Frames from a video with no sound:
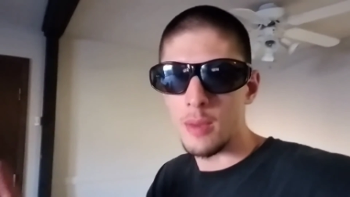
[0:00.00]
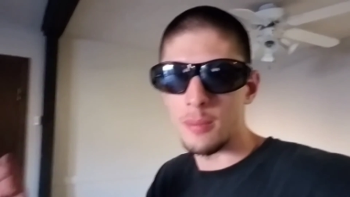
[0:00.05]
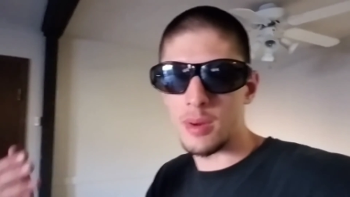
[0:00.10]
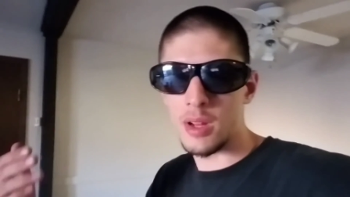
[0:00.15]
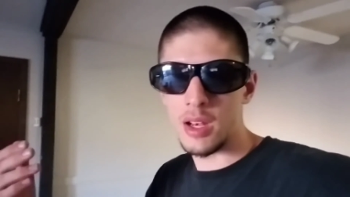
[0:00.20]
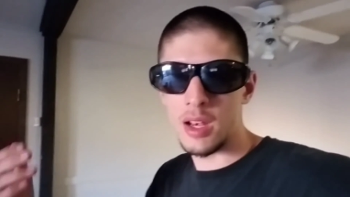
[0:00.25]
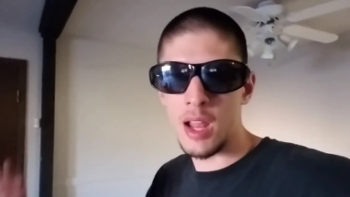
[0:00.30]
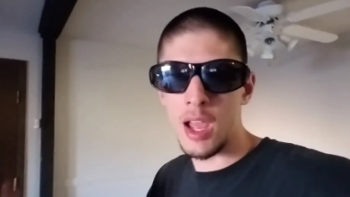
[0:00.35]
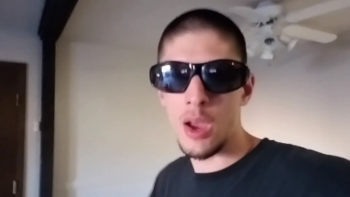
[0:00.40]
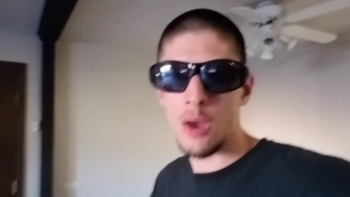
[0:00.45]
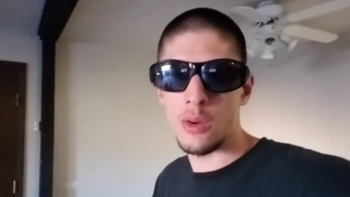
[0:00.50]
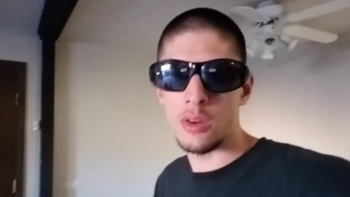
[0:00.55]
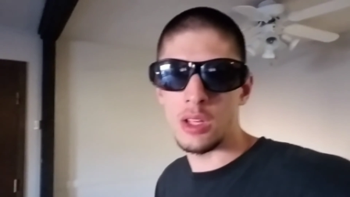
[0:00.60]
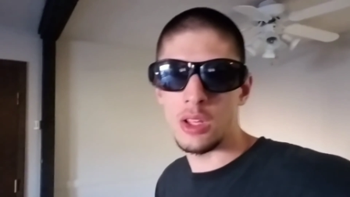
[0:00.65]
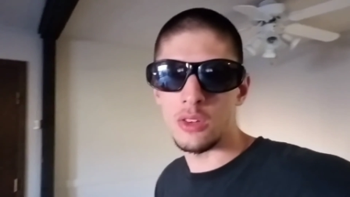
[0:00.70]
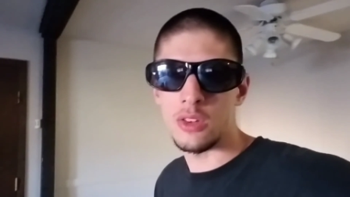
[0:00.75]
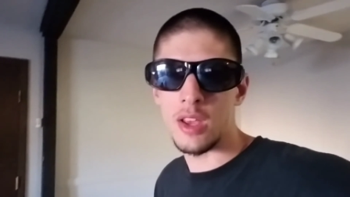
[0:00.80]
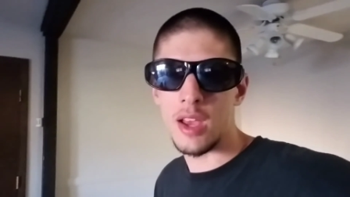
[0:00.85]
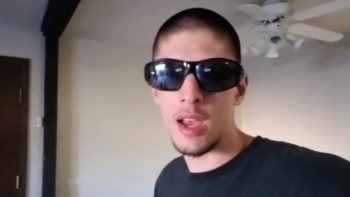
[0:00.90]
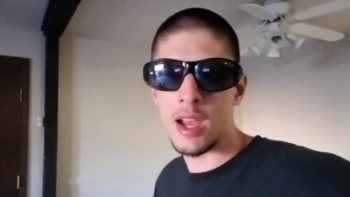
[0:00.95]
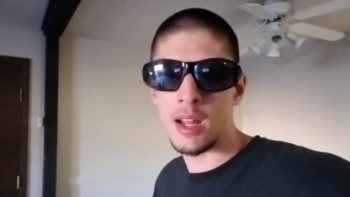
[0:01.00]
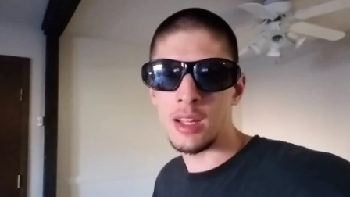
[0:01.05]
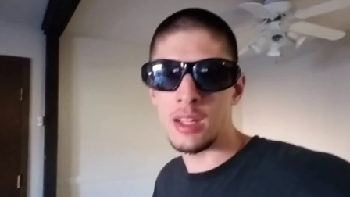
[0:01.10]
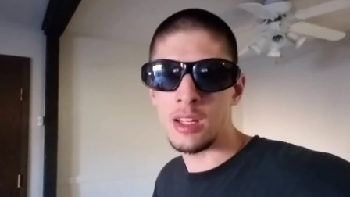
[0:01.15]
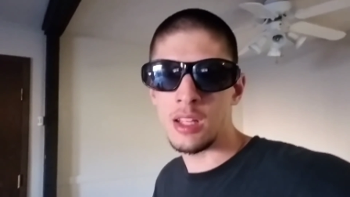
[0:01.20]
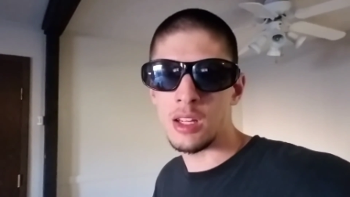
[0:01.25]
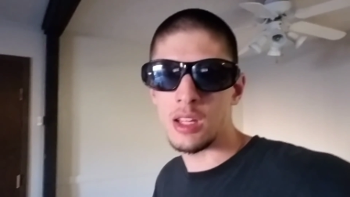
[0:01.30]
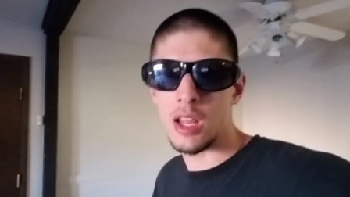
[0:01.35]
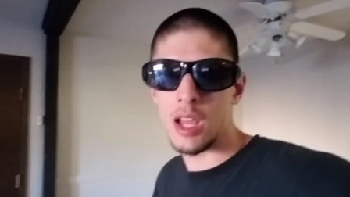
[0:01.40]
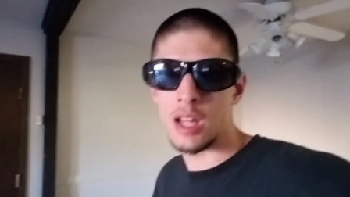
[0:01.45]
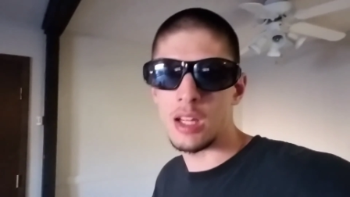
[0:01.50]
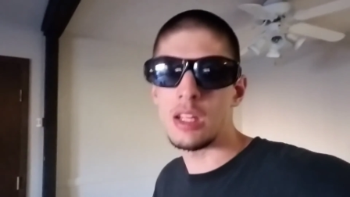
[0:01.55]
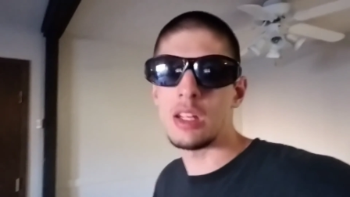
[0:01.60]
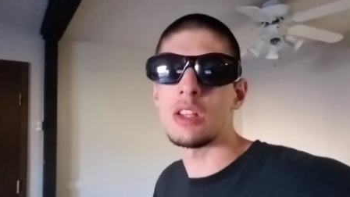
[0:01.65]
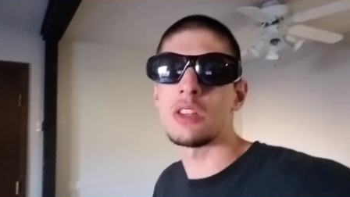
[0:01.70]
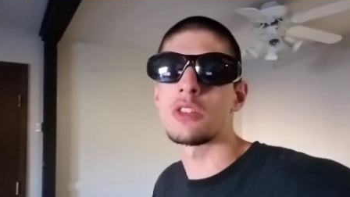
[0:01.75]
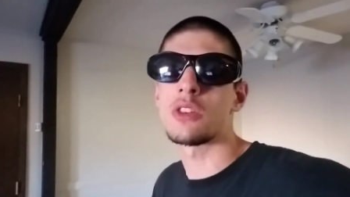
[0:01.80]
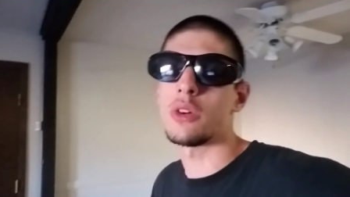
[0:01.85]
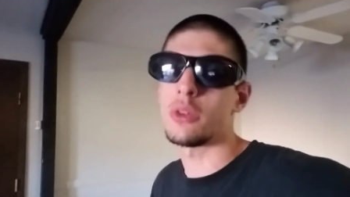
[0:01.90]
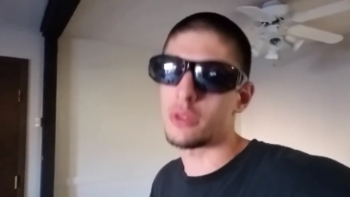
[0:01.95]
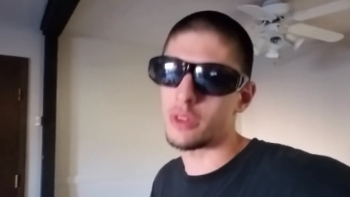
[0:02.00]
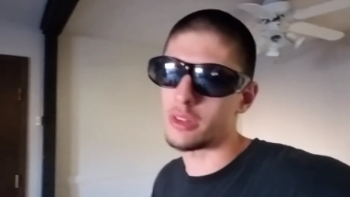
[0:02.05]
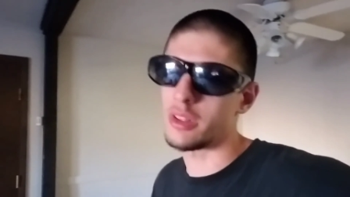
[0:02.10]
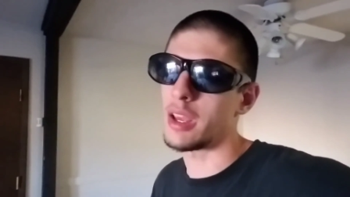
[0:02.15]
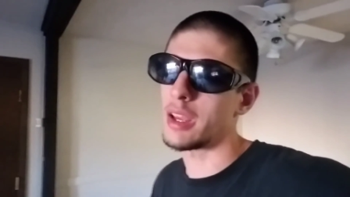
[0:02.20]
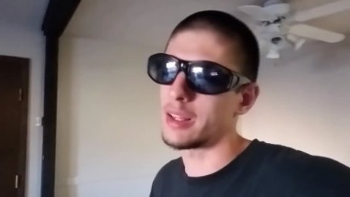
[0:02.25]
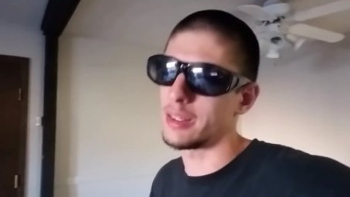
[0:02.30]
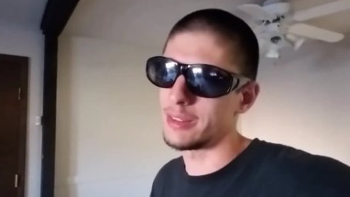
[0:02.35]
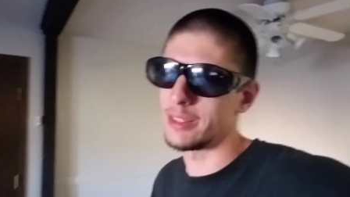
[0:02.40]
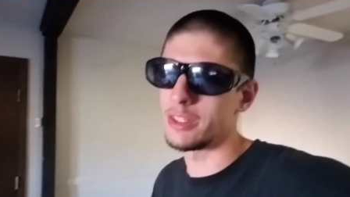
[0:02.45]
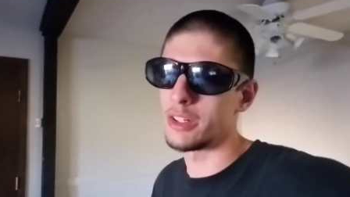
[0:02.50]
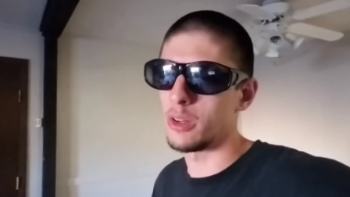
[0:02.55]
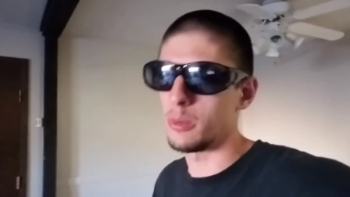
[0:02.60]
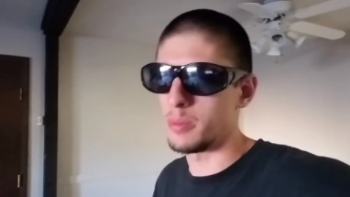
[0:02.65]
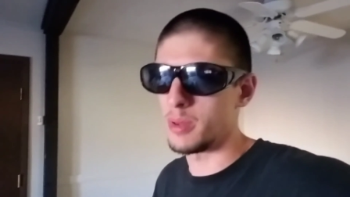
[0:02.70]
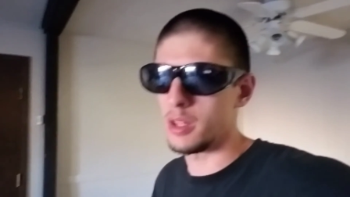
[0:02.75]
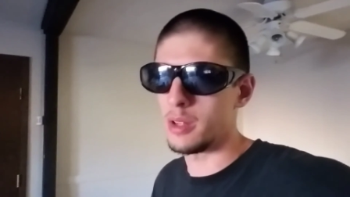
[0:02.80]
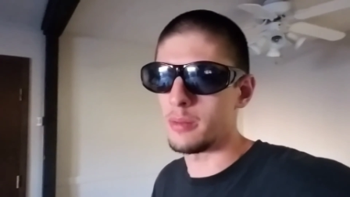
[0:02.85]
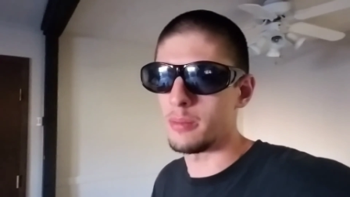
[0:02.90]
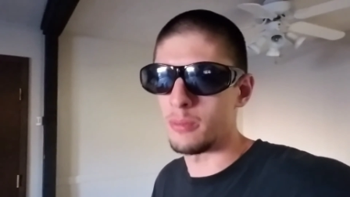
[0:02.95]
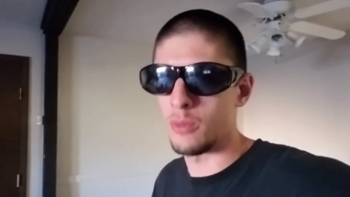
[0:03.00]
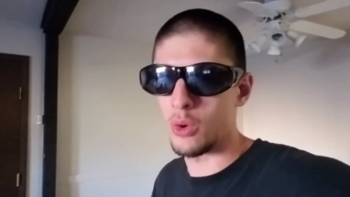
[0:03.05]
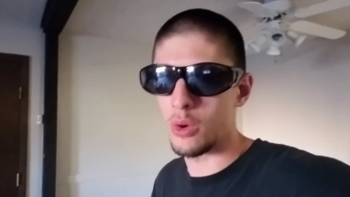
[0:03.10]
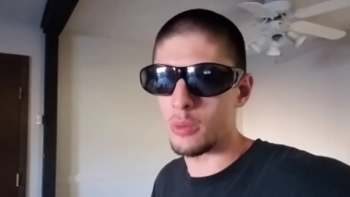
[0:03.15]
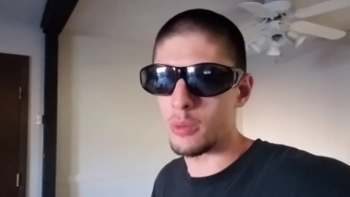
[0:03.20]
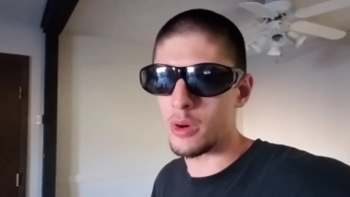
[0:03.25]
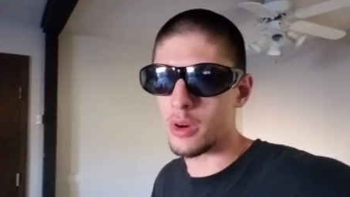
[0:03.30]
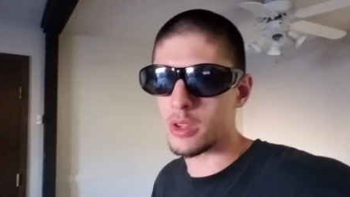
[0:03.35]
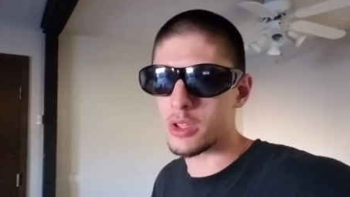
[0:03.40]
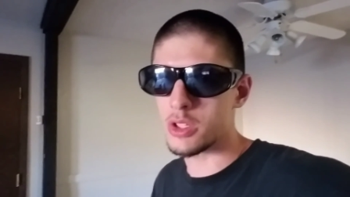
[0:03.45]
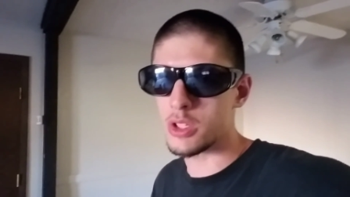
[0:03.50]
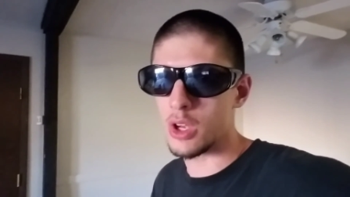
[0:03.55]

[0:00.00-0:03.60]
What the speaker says: but now I need to edit it, and it is going to take a little bit more work.